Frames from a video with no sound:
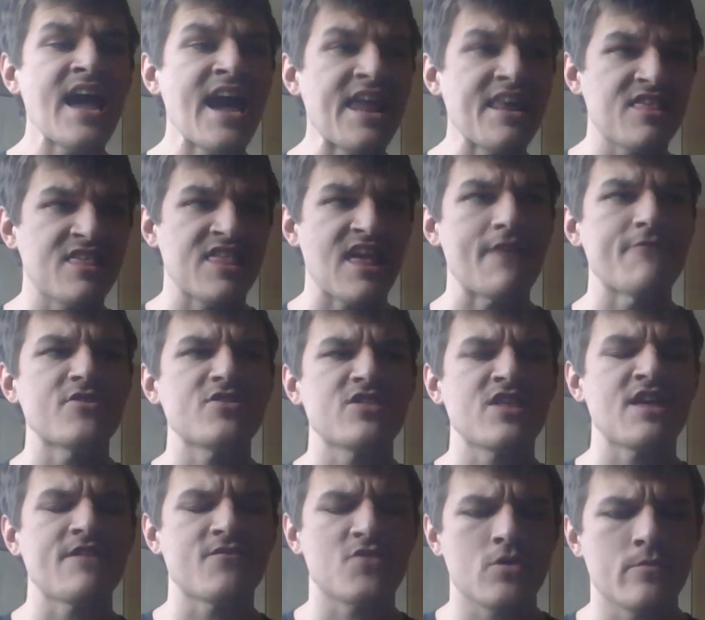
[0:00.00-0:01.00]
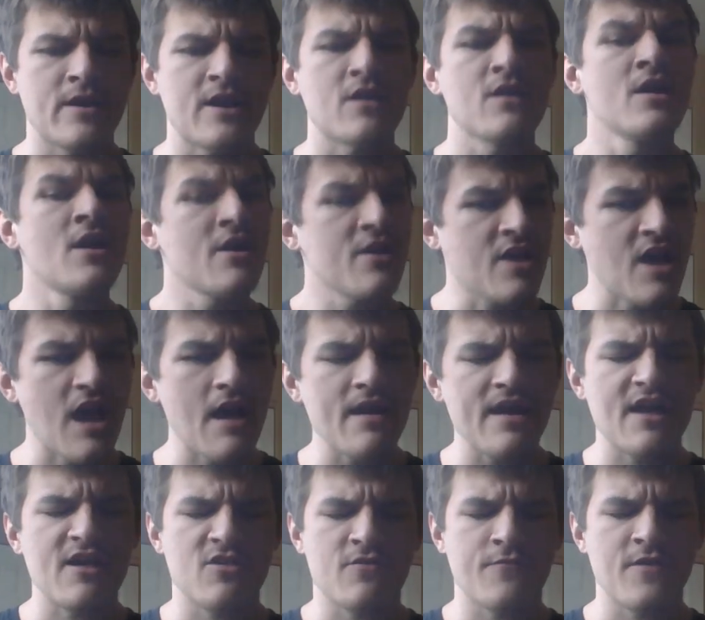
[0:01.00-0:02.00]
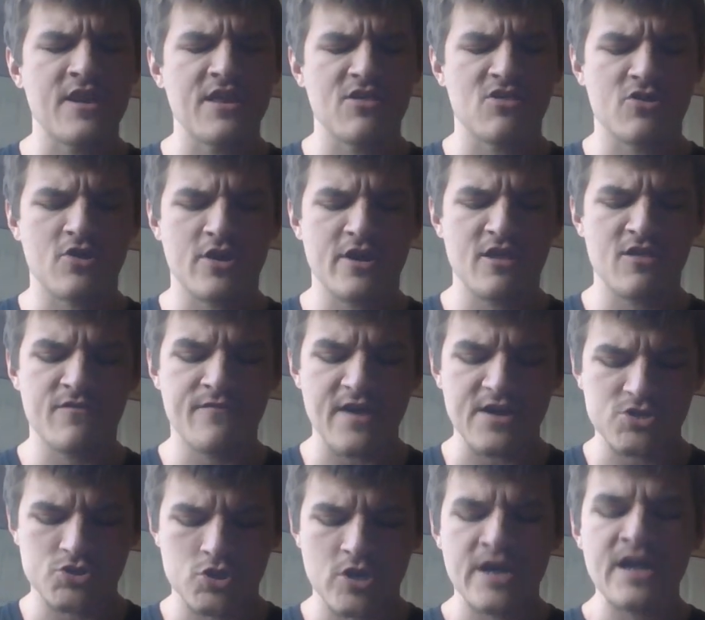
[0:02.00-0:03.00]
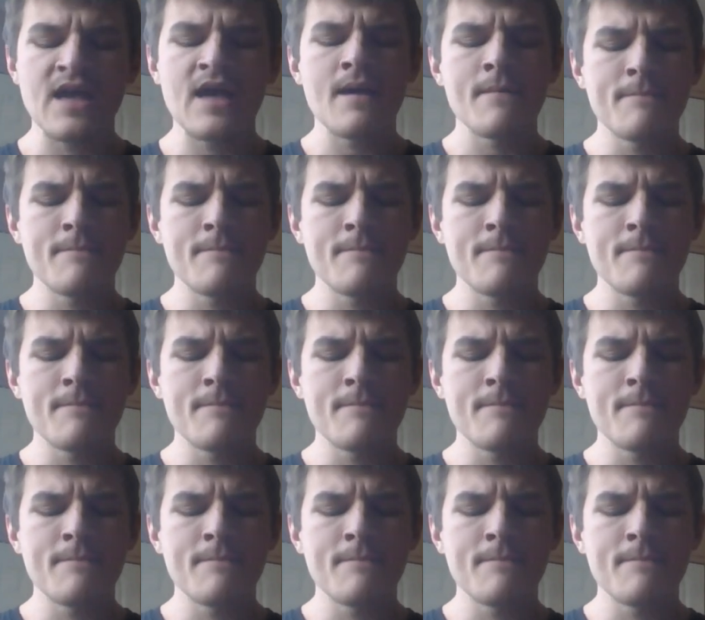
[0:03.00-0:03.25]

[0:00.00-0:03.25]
and his 17th career Cup Xfinity Series victory.